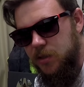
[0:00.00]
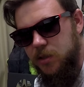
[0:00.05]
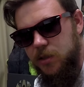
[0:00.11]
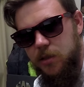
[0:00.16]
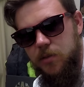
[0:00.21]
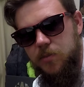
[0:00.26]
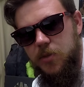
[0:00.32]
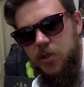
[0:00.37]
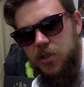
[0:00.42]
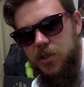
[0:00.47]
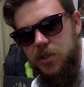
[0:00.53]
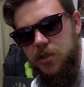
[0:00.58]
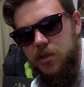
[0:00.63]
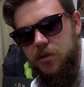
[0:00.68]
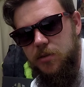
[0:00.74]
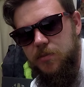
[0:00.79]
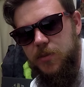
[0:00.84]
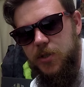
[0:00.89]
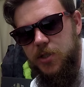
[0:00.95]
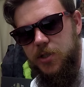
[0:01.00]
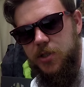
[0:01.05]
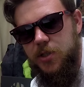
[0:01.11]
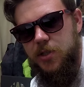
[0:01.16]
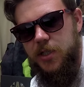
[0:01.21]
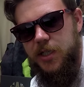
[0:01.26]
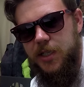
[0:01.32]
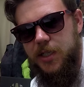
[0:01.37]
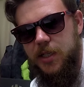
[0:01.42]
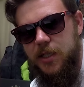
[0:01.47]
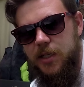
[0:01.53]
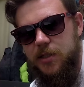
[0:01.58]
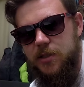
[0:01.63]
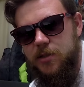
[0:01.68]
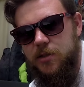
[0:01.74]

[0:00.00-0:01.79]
they're a bunch of great guys.